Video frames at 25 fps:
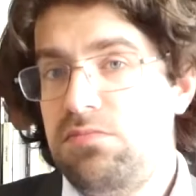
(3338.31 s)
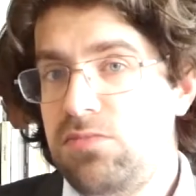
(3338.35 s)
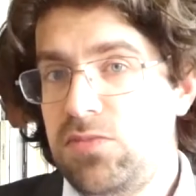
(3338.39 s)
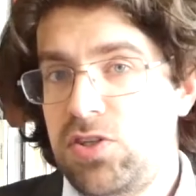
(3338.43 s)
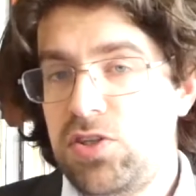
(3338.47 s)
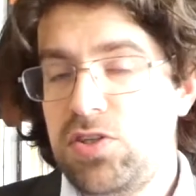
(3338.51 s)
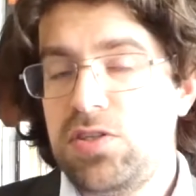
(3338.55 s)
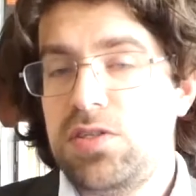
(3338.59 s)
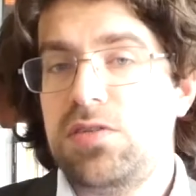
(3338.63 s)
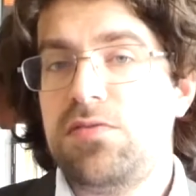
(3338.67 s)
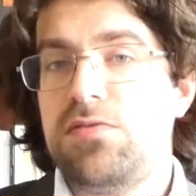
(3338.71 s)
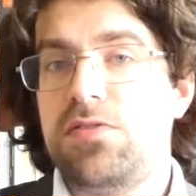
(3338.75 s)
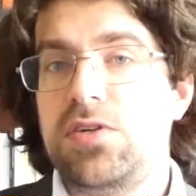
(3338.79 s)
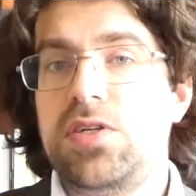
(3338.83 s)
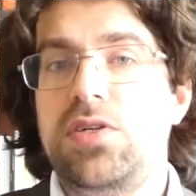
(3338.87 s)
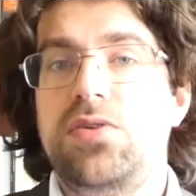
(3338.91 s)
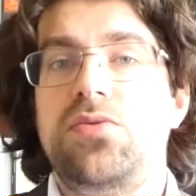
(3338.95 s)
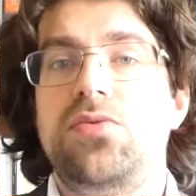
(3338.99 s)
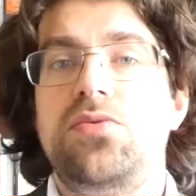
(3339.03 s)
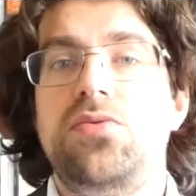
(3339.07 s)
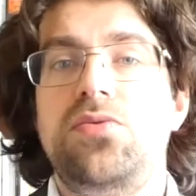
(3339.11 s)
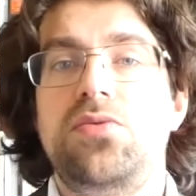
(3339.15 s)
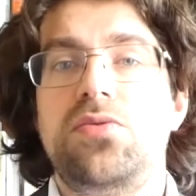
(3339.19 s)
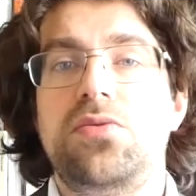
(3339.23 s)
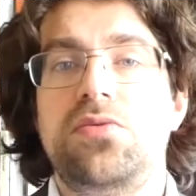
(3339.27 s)
just for
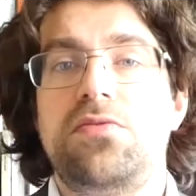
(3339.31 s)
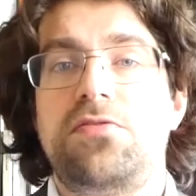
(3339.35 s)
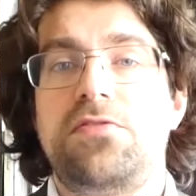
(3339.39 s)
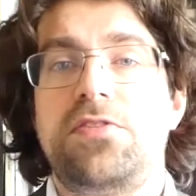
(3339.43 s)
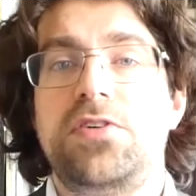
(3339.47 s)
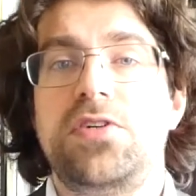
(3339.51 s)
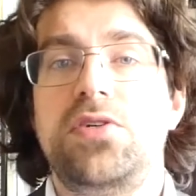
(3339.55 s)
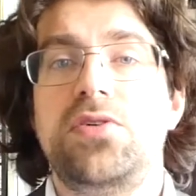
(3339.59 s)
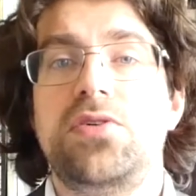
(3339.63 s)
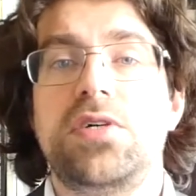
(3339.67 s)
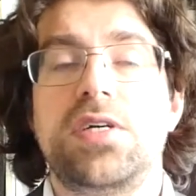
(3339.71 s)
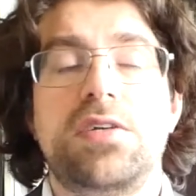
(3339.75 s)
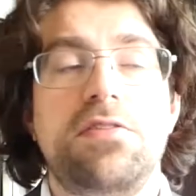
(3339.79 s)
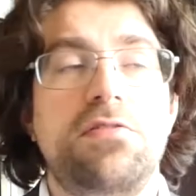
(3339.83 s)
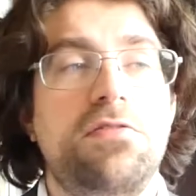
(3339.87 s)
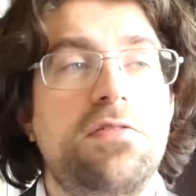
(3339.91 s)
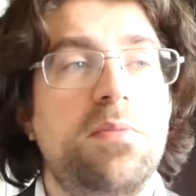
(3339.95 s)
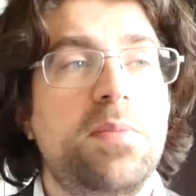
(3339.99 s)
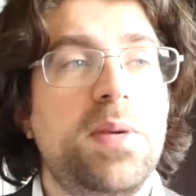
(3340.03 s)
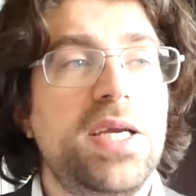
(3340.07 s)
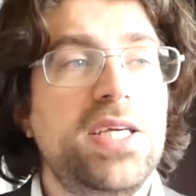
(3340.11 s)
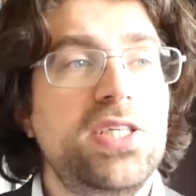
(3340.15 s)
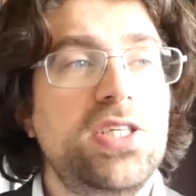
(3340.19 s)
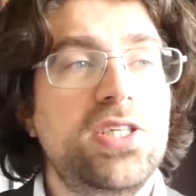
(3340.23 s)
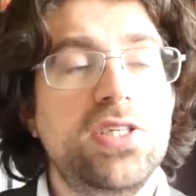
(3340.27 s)
your
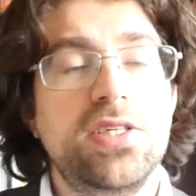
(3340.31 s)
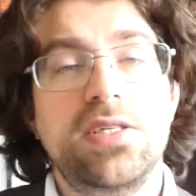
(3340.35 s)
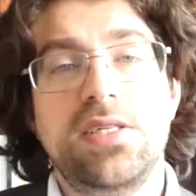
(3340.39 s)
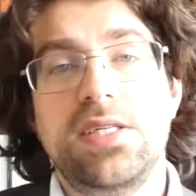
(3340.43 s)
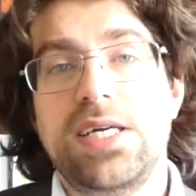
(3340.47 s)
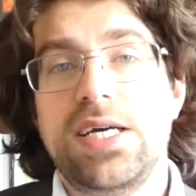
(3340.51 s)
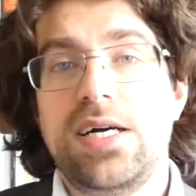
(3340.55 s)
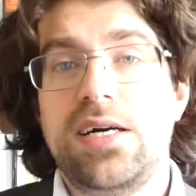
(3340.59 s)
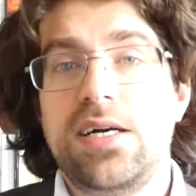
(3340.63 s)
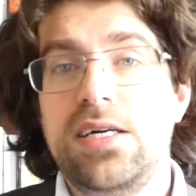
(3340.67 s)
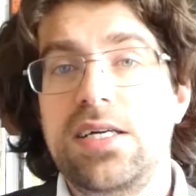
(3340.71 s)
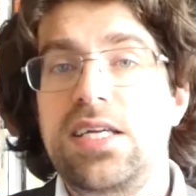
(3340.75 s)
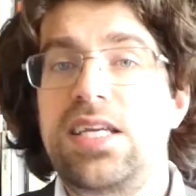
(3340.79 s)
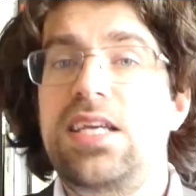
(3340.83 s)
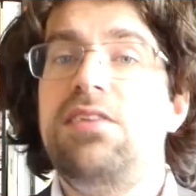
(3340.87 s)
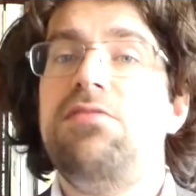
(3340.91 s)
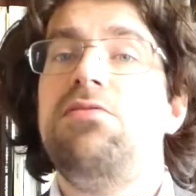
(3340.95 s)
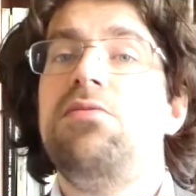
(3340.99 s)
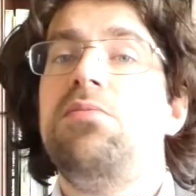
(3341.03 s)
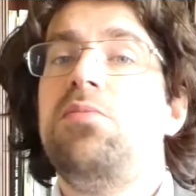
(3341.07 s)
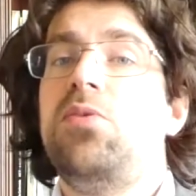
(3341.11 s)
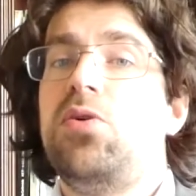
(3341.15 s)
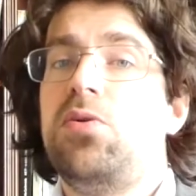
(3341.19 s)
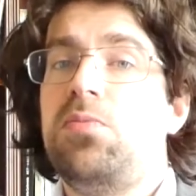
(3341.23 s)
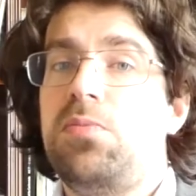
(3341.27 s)
information, there are
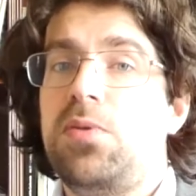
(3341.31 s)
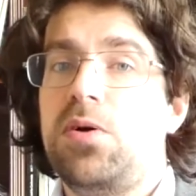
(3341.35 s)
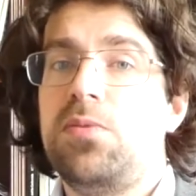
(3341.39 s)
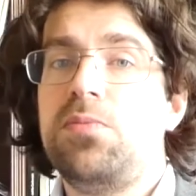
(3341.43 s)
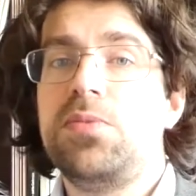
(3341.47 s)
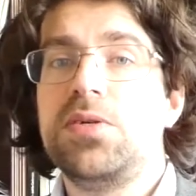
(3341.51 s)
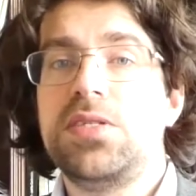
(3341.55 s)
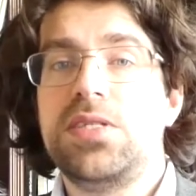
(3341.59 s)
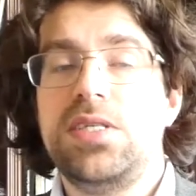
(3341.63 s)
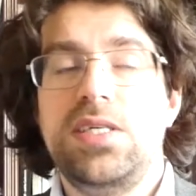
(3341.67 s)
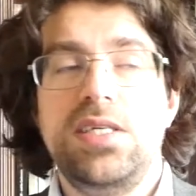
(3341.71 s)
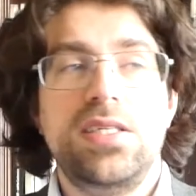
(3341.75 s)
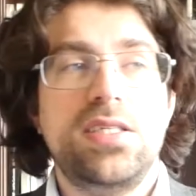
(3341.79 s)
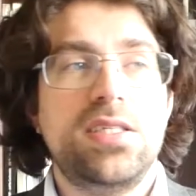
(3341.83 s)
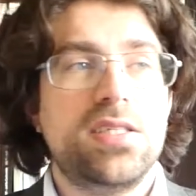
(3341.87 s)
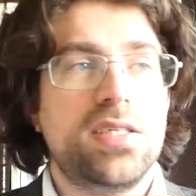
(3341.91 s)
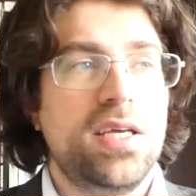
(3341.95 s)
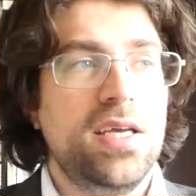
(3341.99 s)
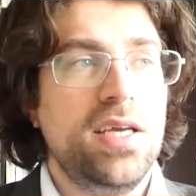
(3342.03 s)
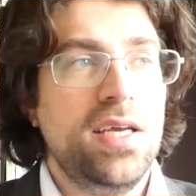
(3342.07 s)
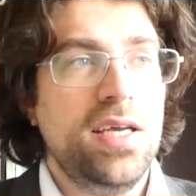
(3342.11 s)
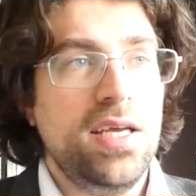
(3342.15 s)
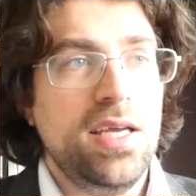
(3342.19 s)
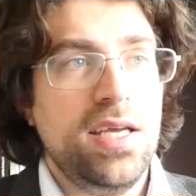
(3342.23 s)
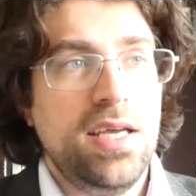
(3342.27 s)
even more
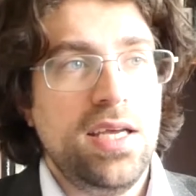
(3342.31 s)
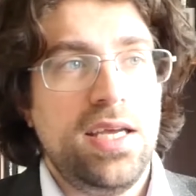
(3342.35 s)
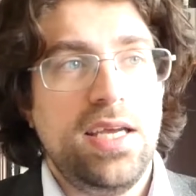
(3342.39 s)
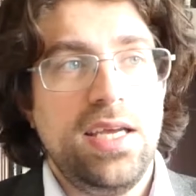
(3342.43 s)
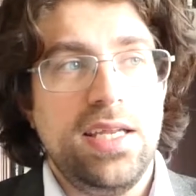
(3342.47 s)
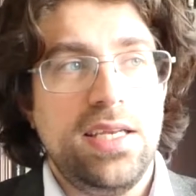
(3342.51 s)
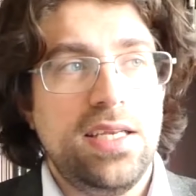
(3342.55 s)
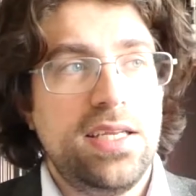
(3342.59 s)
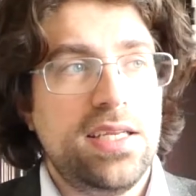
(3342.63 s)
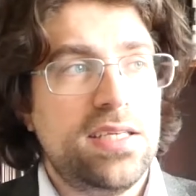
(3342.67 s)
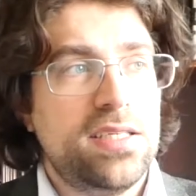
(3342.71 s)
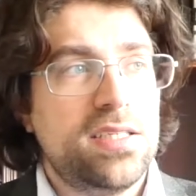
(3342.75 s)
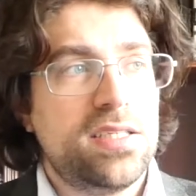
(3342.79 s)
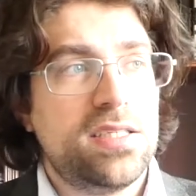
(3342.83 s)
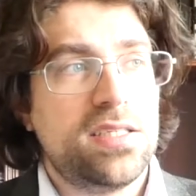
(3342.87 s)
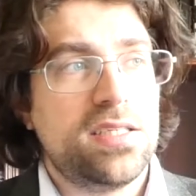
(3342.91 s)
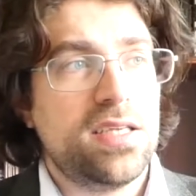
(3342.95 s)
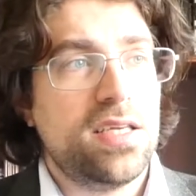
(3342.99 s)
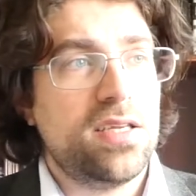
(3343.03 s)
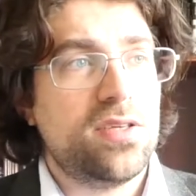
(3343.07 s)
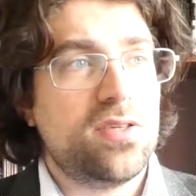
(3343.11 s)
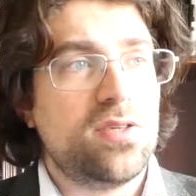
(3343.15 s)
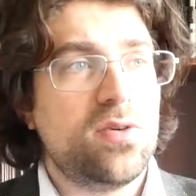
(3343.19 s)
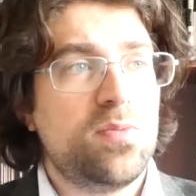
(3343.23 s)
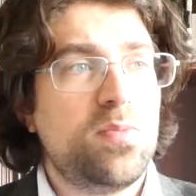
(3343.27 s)
properties in this
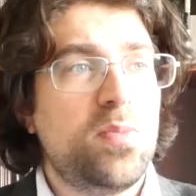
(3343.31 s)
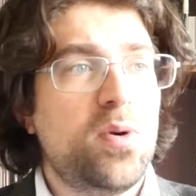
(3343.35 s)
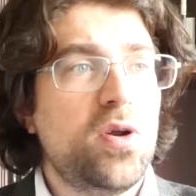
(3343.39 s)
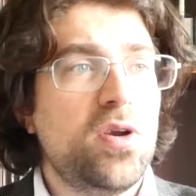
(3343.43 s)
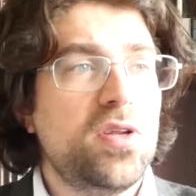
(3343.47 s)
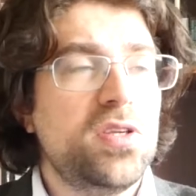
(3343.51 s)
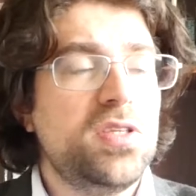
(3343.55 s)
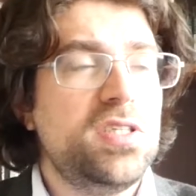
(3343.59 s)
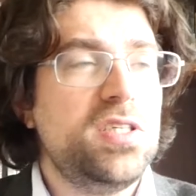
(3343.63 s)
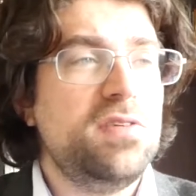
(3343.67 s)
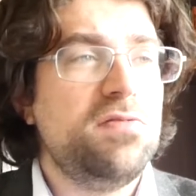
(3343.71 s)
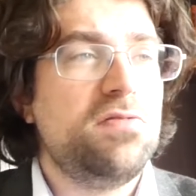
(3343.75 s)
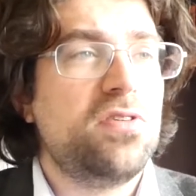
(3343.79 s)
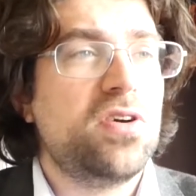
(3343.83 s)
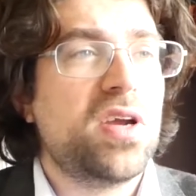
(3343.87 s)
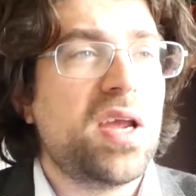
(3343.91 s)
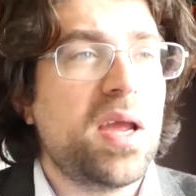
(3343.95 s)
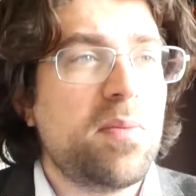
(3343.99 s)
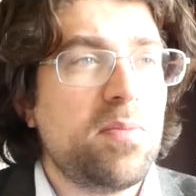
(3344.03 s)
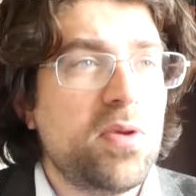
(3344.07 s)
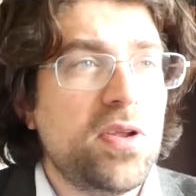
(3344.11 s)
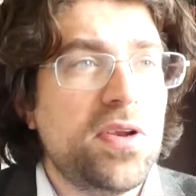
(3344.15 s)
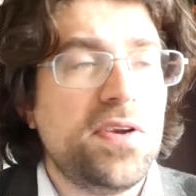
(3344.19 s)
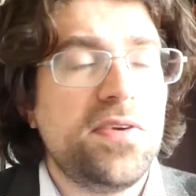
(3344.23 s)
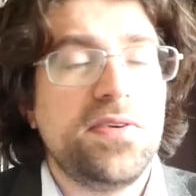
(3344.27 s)
topology
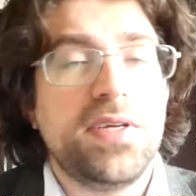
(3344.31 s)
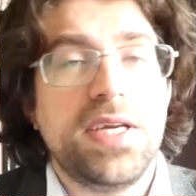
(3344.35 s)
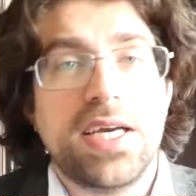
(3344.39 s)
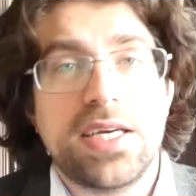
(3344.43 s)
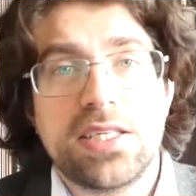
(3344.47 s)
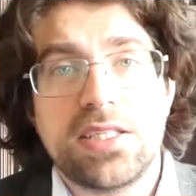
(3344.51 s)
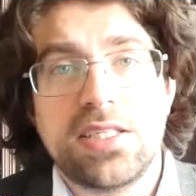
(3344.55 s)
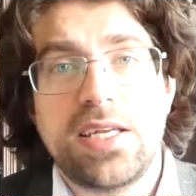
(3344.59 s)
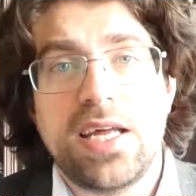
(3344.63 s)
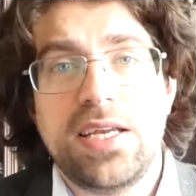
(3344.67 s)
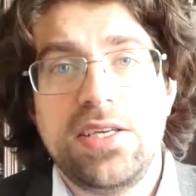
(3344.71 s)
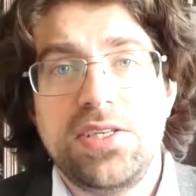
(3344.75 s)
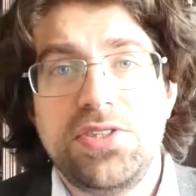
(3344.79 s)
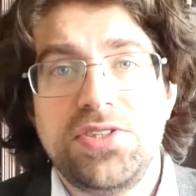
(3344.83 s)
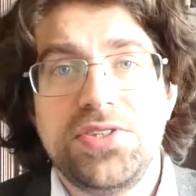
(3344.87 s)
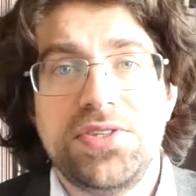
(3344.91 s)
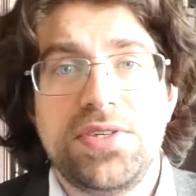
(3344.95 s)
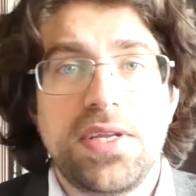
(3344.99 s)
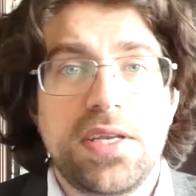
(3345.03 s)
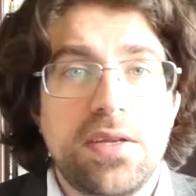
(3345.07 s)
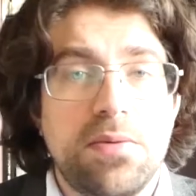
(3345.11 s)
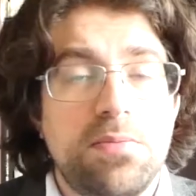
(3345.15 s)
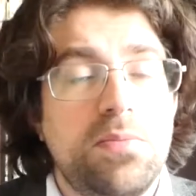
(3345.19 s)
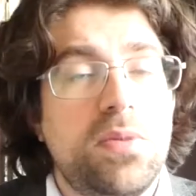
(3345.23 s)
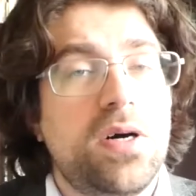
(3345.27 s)
vocabulary extension
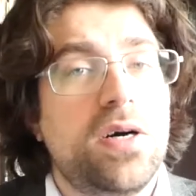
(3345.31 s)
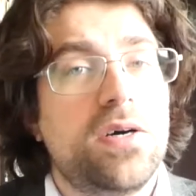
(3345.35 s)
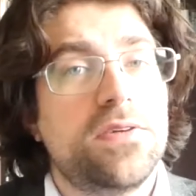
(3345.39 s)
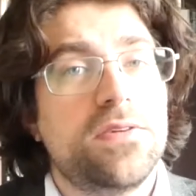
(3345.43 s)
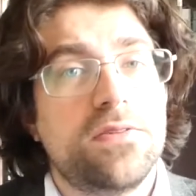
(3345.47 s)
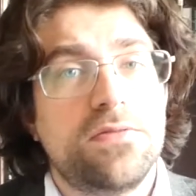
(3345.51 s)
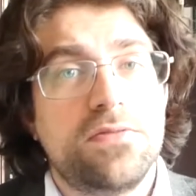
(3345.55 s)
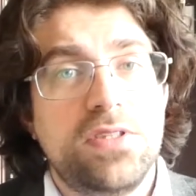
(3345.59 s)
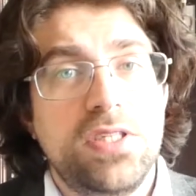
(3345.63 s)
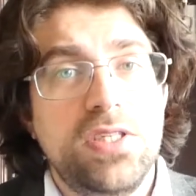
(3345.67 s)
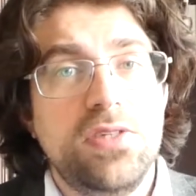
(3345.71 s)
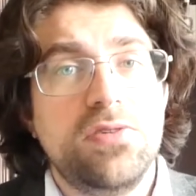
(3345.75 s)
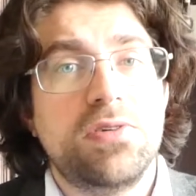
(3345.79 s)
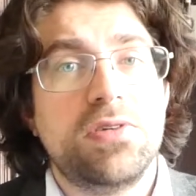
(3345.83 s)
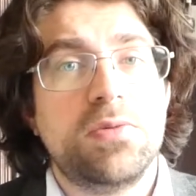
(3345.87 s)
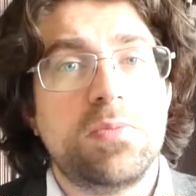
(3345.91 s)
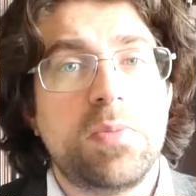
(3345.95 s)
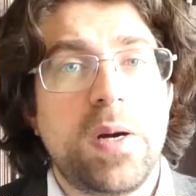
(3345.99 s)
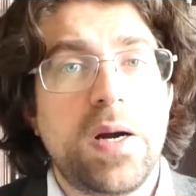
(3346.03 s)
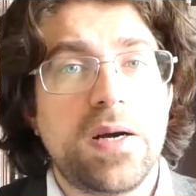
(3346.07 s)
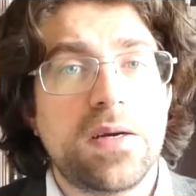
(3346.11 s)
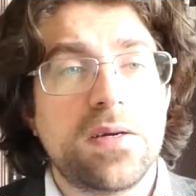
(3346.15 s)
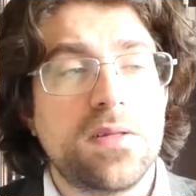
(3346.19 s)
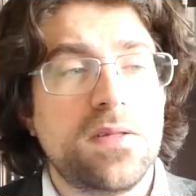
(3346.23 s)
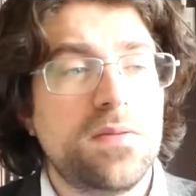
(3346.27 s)
that are part of
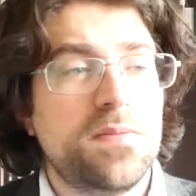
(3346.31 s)
GeoSPARQL.